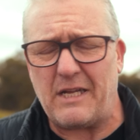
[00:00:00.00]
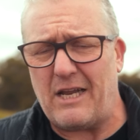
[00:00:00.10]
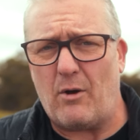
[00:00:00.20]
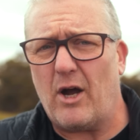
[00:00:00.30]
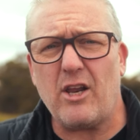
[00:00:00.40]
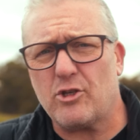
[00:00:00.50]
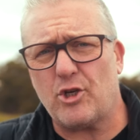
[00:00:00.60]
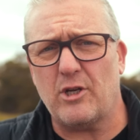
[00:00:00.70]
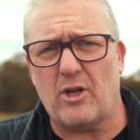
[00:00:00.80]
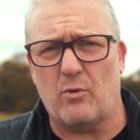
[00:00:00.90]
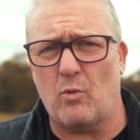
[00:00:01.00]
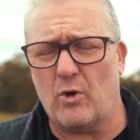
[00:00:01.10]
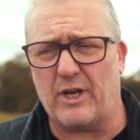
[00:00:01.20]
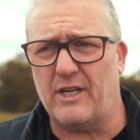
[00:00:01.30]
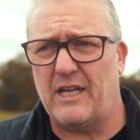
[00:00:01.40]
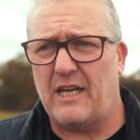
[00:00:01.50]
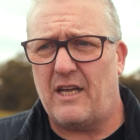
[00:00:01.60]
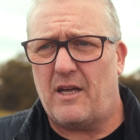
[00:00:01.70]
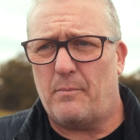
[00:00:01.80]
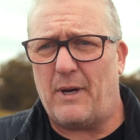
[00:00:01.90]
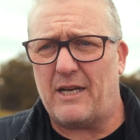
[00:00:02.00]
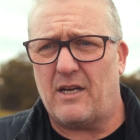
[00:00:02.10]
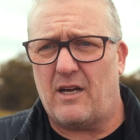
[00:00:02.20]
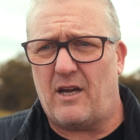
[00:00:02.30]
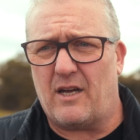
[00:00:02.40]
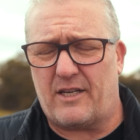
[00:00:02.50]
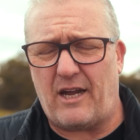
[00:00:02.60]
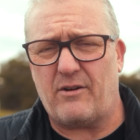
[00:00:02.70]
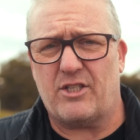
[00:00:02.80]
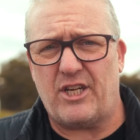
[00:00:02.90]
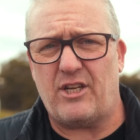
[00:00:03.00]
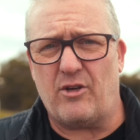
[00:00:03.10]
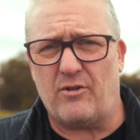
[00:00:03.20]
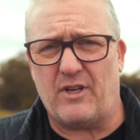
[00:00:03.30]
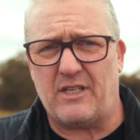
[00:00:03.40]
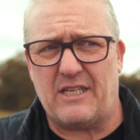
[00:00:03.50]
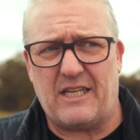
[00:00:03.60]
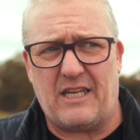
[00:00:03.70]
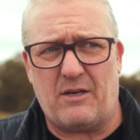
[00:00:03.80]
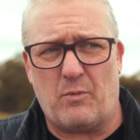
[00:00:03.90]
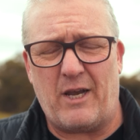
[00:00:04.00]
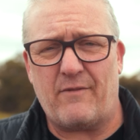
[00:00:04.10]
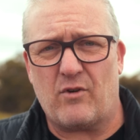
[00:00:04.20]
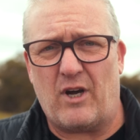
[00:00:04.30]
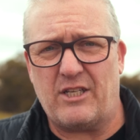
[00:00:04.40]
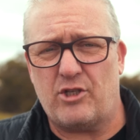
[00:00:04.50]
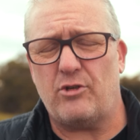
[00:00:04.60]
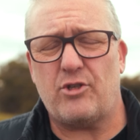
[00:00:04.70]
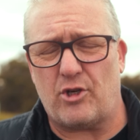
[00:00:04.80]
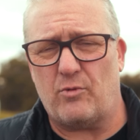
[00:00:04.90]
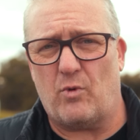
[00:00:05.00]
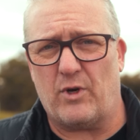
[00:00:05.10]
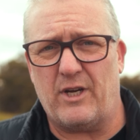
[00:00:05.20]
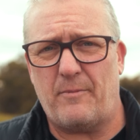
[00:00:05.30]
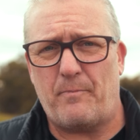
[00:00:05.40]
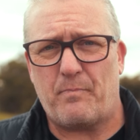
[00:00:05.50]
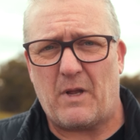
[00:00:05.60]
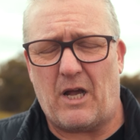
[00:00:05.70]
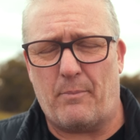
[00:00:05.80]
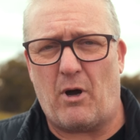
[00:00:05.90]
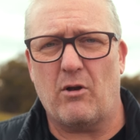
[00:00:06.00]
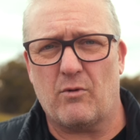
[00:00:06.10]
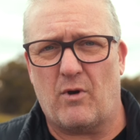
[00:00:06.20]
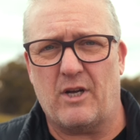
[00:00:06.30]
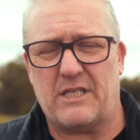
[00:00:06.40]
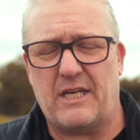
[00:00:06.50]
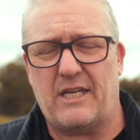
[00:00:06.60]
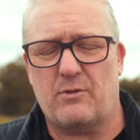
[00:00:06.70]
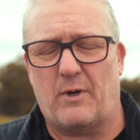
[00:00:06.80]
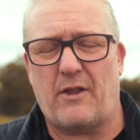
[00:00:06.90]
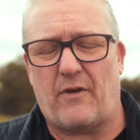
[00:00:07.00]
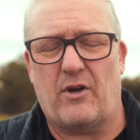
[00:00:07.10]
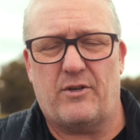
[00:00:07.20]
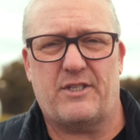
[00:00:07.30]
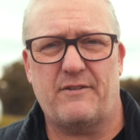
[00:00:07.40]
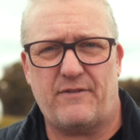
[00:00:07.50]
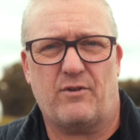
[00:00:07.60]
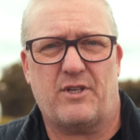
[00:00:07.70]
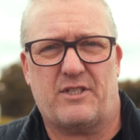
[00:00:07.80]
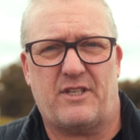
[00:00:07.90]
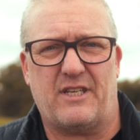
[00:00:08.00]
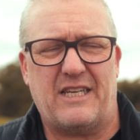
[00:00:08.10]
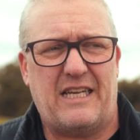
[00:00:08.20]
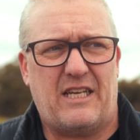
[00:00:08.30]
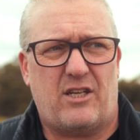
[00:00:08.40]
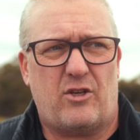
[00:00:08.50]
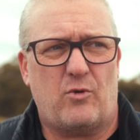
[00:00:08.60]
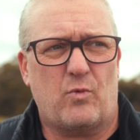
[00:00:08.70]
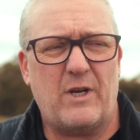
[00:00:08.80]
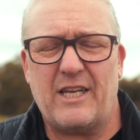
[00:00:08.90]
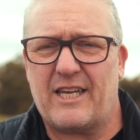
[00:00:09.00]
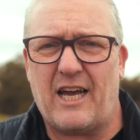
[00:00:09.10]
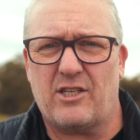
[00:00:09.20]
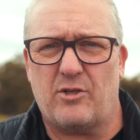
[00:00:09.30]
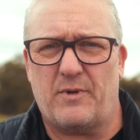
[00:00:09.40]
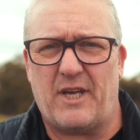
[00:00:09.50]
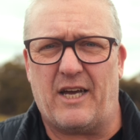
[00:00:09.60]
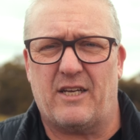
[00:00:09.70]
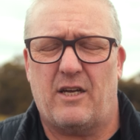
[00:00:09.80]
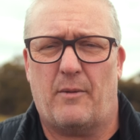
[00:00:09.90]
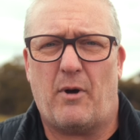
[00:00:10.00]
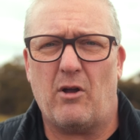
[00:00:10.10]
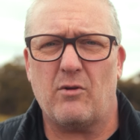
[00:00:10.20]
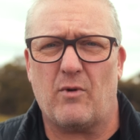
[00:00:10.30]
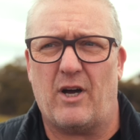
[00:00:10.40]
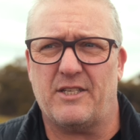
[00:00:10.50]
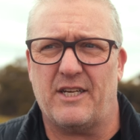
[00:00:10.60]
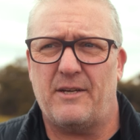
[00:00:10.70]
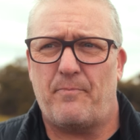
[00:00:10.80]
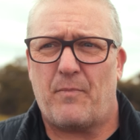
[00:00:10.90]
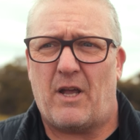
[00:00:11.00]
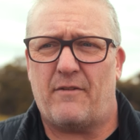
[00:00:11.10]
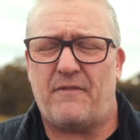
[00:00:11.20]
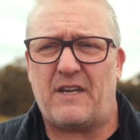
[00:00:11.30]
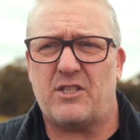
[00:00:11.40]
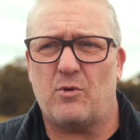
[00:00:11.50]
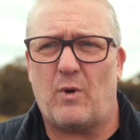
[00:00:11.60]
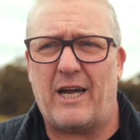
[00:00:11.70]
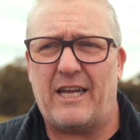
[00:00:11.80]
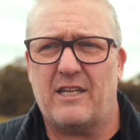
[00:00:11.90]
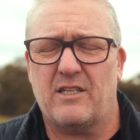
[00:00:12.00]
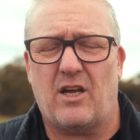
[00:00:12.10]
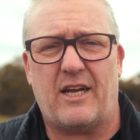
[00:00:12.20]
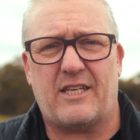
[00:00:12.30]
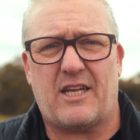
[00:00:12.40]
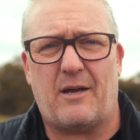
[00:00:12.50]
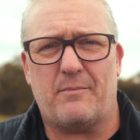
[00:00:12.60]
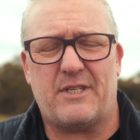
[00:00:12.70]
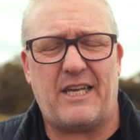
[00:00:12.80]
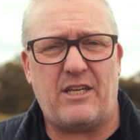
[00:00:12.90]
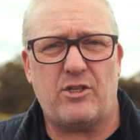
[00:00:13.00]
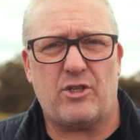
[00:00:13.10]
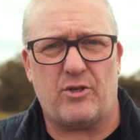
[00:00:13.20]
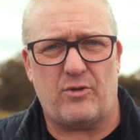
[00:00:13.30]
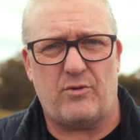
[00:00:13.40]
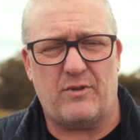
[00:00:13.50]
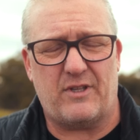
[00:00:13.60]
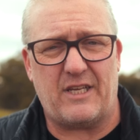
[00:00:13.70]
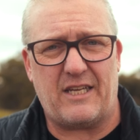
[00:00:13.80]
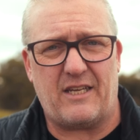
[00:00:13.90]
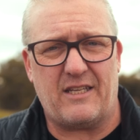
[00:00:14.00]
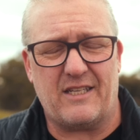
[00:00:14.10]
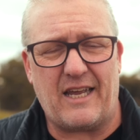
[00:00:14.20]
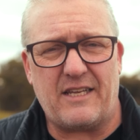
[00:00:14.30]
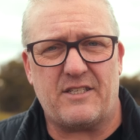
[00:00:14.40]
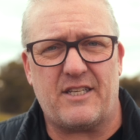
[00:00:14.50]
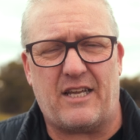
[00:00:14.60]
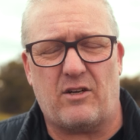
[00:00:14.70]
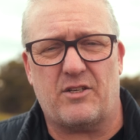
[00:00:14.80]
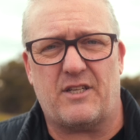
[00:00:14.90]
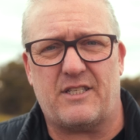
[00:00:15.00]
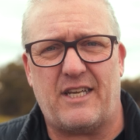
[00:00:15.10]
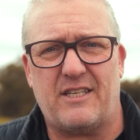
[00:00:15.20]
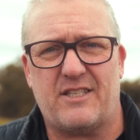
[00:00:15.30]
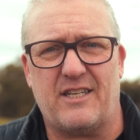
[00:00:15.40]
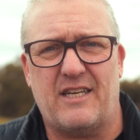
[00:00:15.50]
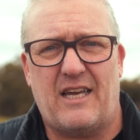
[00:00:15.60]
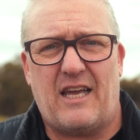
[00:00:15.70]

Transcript: Now, I don't shoot a lot of water, but I guarantee you that whenever I do shoot water, a polarizer is one of those filters that you really can't do without. A polarizer affects the way light comes into the lens and onto the sensor